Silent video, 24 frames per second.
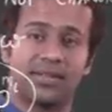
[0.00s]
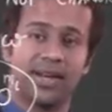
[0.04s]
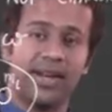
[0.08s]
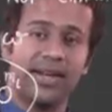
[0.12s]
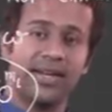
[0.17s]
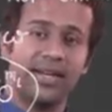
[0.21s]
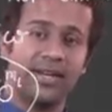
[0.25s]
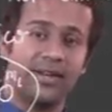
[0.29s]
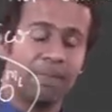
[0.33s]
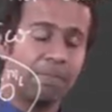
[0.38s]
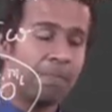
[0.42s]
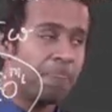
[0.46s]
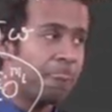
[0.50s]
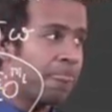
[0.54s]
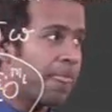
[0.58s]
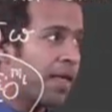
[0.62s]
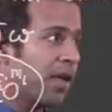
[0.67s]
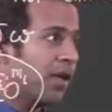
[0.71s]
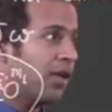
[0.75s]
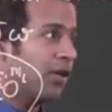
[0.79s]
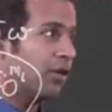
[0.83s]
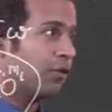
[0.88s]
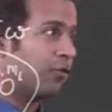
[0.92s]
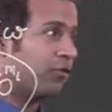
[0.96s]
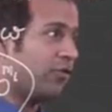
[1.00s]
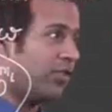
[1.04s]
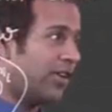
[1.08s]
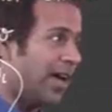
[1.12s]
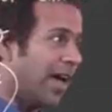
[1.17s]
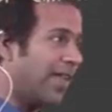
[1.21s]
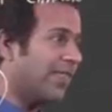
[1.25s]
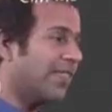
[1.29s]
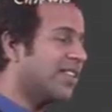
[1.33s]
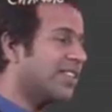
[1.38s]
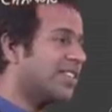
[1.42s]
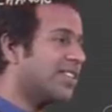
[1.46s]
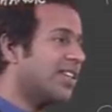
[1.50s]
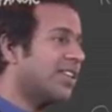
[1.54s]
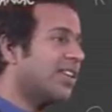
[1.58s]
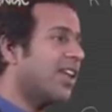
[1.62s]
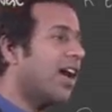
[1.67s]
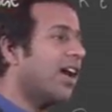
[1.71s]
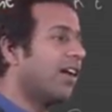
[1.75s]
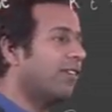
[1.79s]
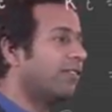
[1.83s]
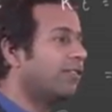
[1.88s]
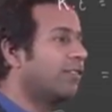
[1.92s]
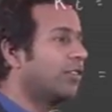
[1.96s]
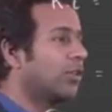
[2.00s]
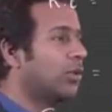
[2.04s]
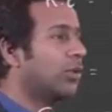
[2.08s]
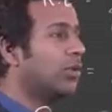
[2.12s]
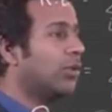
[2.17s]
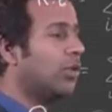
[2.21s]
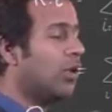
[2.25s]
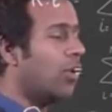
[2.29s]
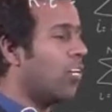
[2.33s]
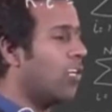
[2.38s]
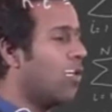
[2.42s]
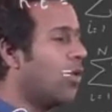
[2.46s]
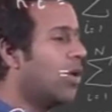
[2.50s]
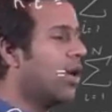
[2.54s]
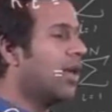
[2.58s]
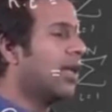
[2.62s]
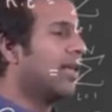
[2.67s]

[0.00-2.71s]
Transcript: right? You've done this enough to know